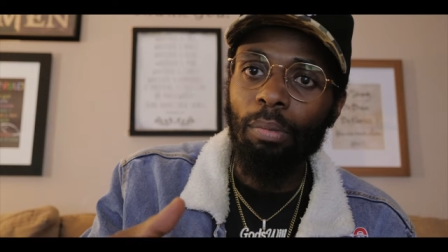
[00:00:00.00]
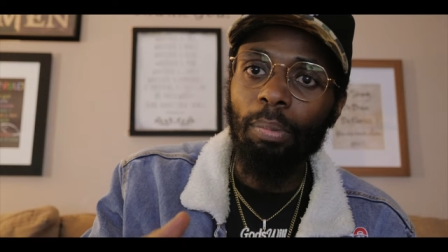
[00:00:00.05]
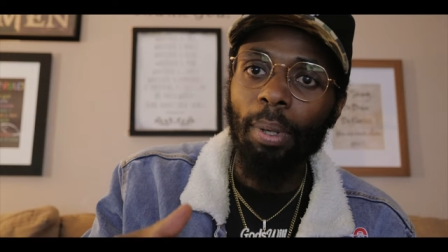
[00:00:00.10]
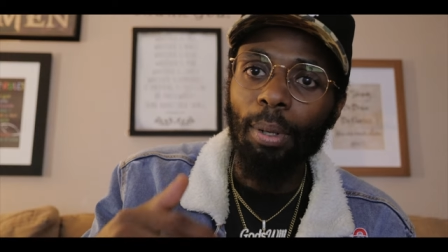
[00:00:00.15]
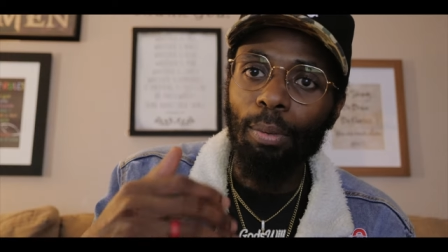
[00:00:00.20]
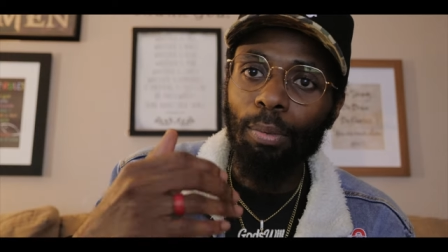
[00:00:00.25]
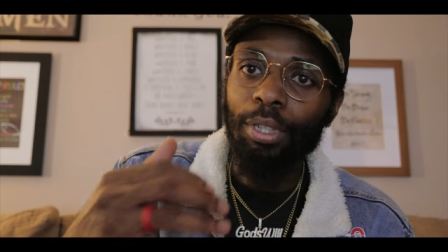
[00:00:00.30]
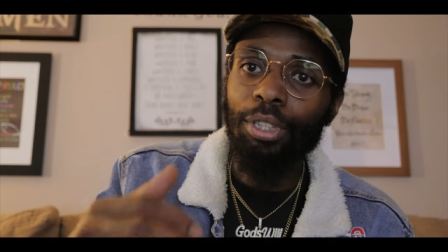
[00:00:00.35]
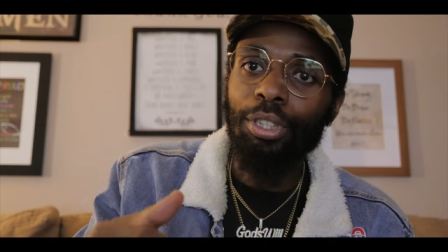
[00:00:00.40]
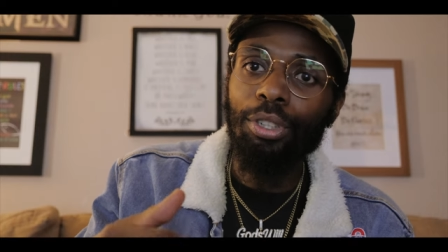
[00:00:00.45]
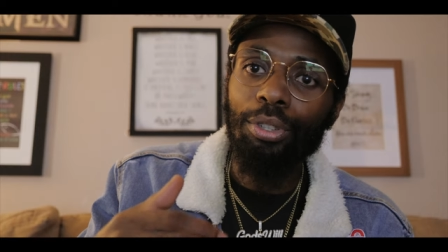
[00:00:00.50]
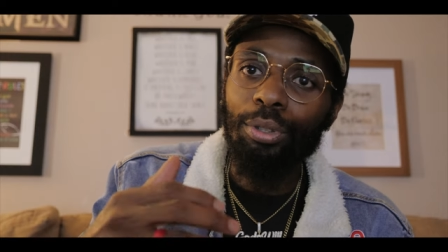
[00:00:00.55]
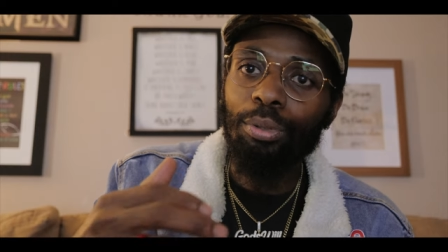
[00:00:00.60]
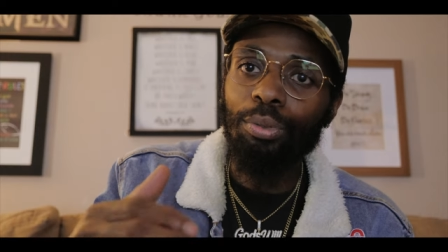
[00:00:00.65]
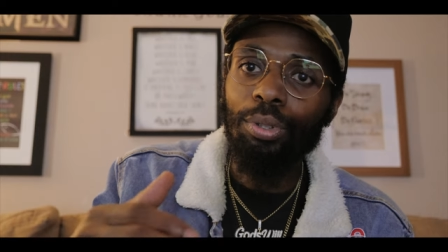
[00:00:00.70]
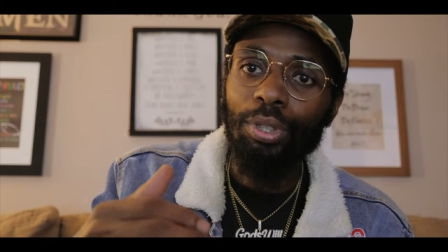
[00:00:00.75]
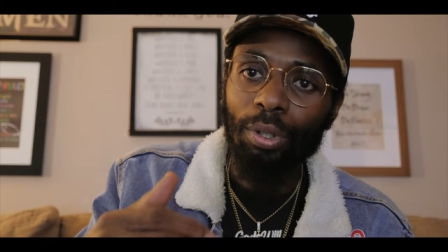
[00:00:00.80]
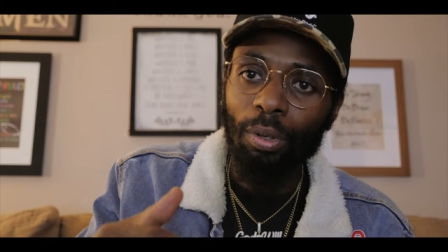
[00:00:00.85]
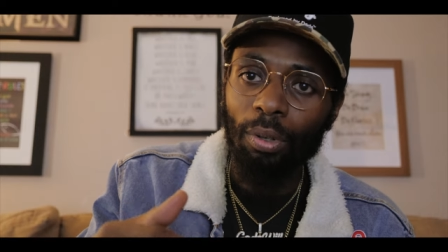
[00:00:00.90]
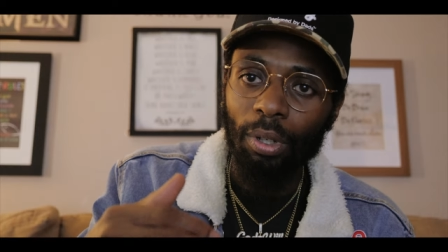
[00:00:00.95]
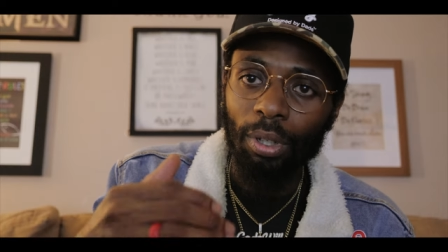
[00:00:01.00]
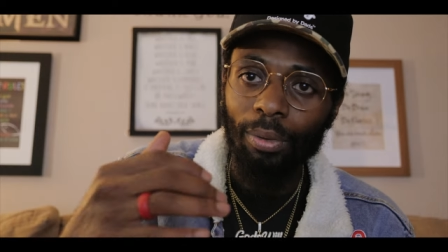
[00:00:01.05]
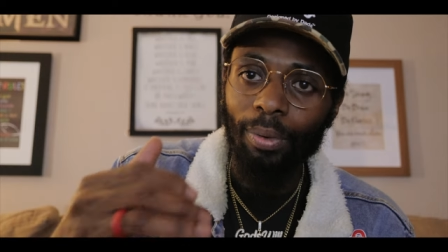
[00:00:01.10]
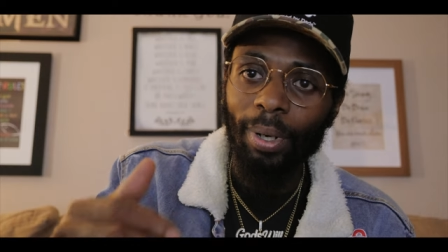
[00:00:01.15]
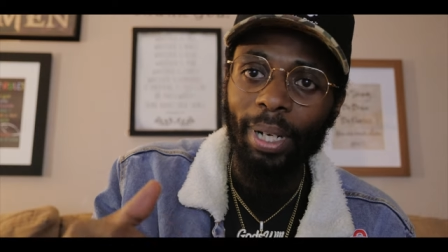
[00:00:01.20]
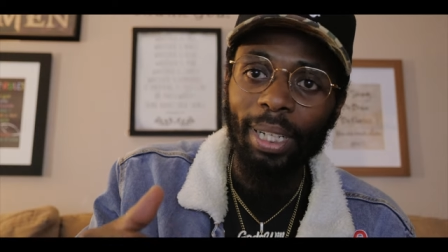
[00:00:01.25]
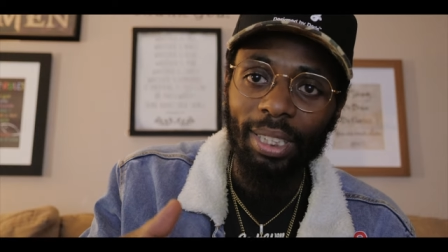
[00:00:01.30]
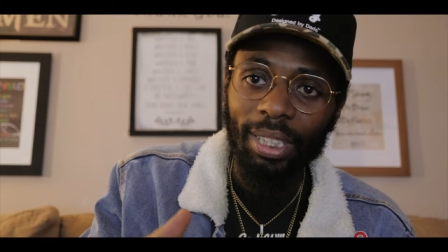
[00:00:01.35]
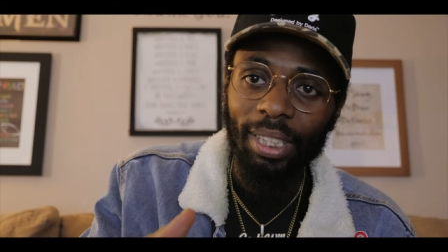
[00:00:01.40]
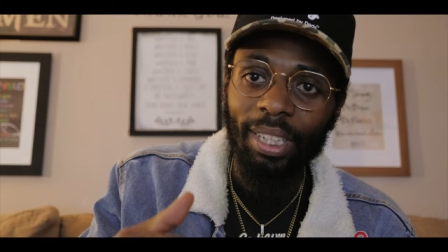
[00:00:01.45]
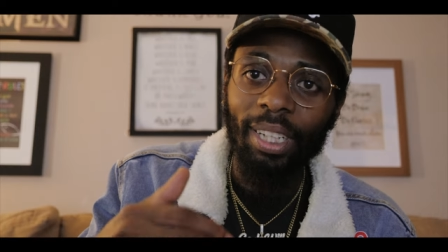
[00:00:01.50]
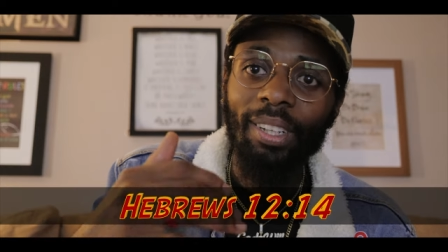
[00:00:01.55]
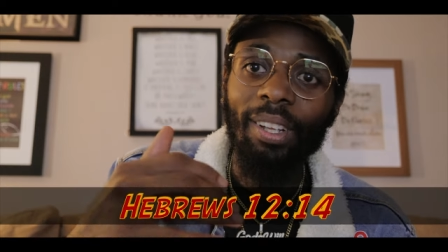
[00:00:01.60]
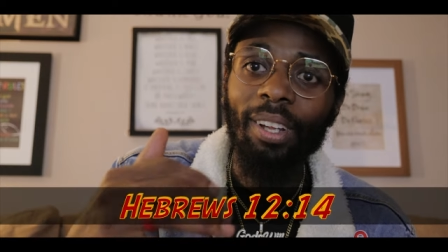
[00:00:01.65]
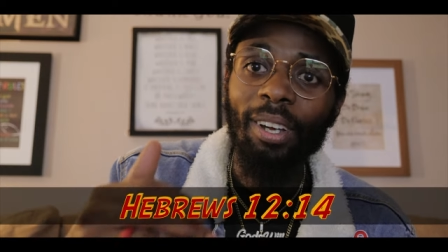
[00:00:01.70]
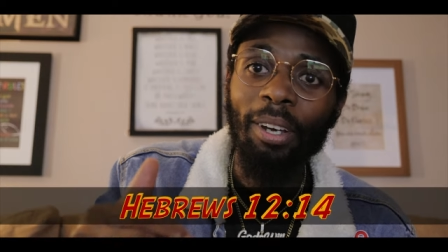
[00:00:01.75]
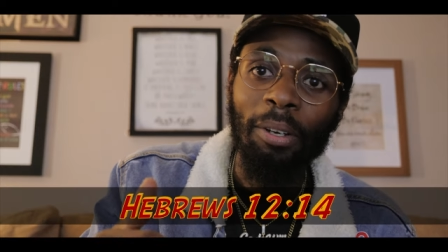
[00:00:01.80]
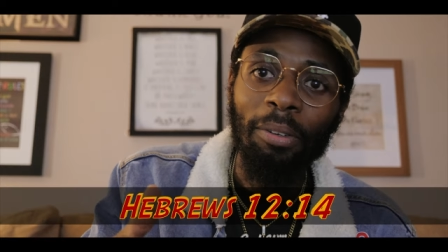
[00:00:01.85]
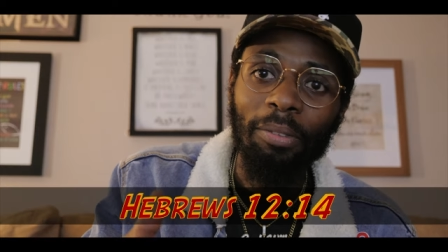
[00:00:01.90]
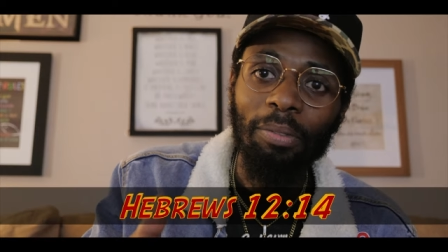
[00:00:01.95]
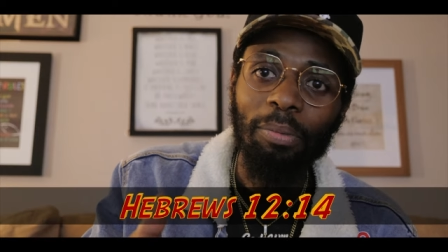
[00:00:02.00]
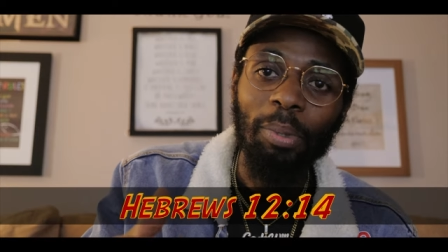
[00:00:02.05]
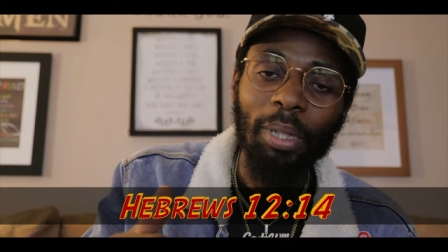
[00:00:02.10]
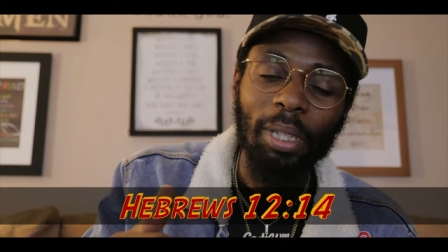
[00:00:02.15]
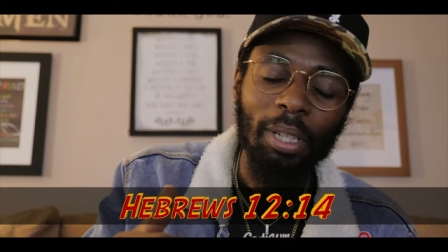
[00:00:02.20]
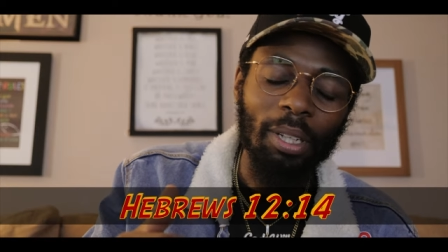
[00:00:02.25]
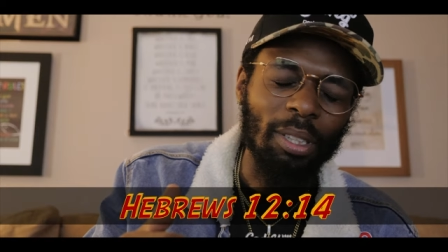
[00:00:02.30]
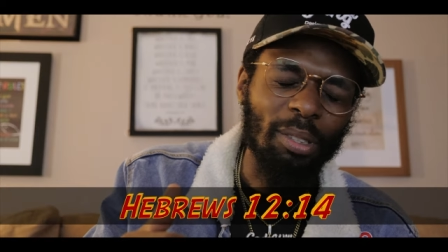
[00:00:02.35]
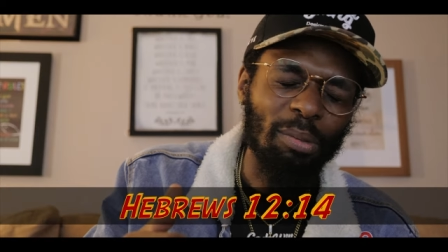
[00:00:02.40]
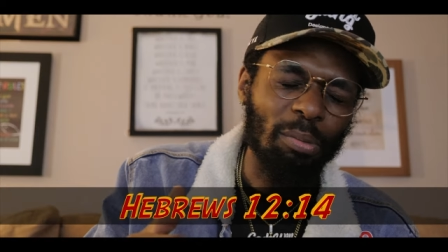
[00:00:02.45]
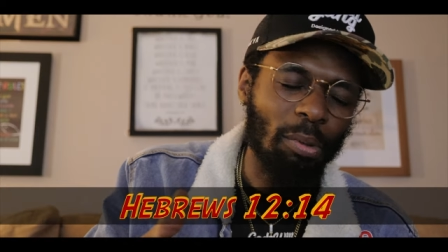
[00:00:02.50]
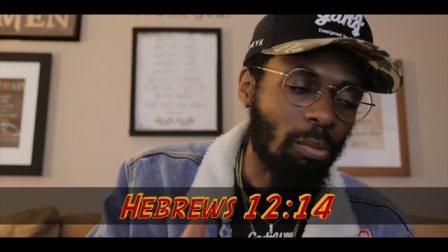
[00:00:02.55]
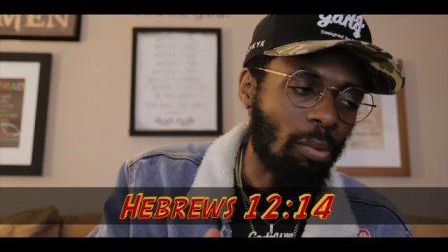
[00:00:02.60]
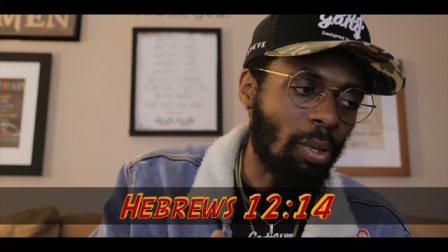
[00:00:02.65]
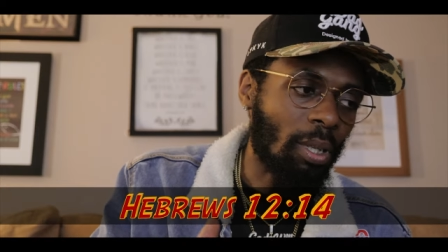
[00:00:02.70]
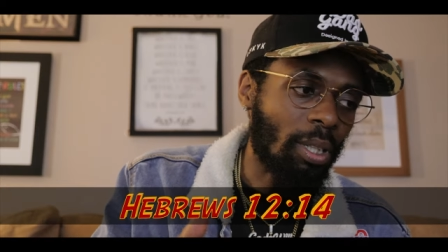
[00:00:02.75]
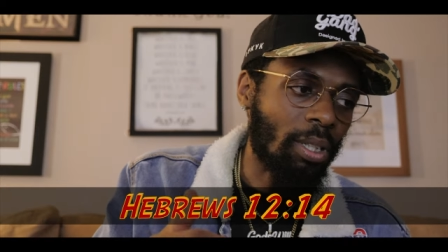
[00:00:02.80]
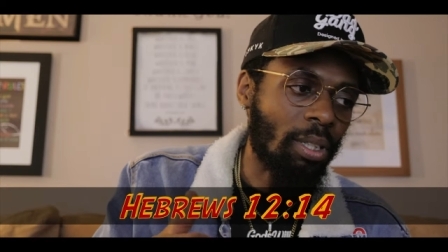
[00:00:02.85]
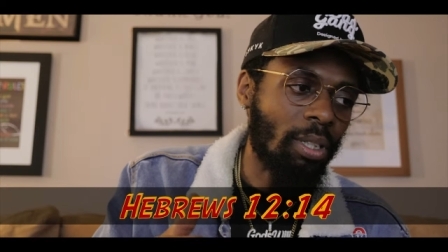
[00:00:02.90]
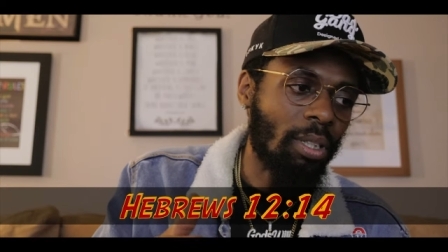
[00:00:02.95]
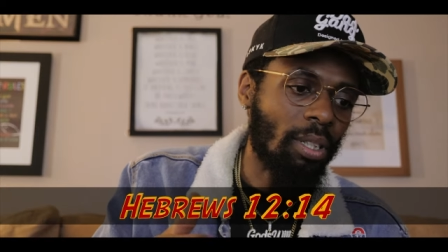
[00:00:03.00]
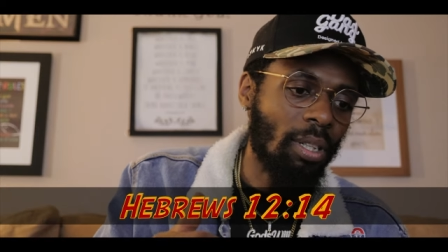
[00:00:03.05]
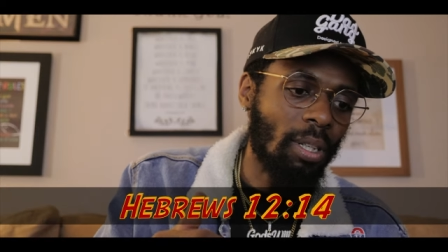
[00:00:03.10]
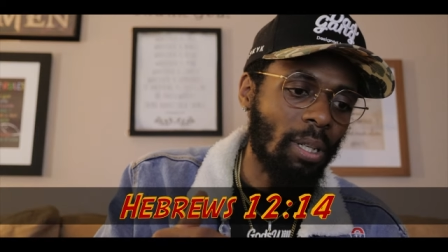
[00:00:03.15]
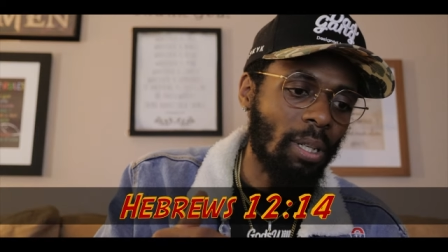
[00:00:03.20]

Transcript: But we should do so in grace and in love, because we want to